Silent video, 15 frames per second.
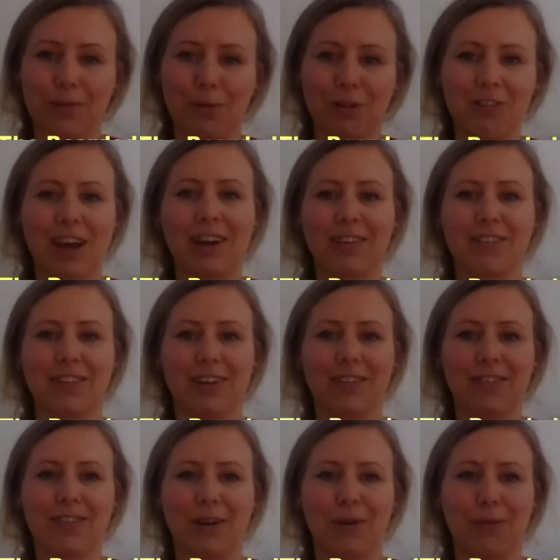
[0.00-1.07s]
protect it.
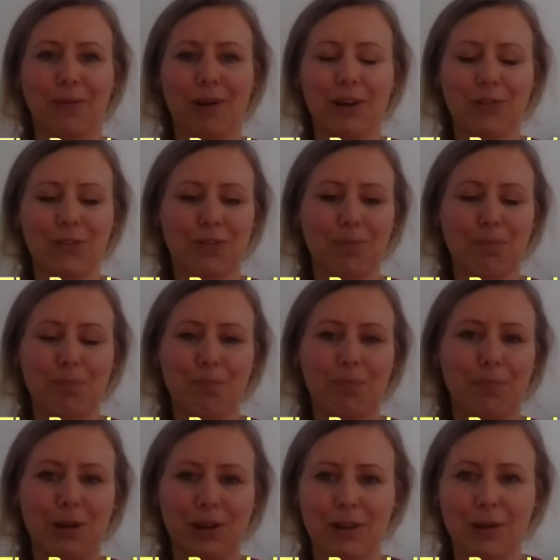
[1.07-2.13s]
So I just
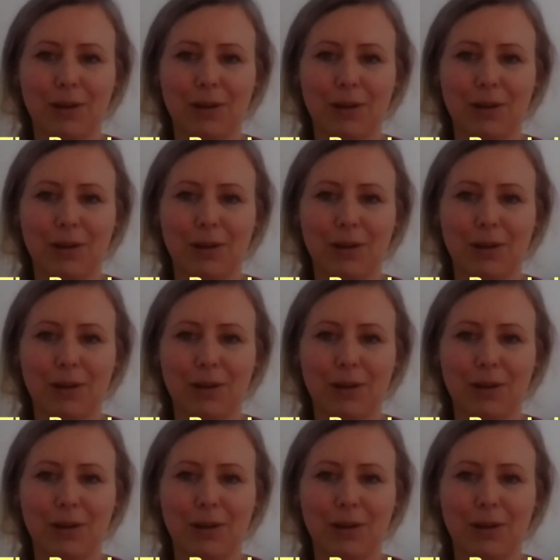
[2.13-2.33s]
bit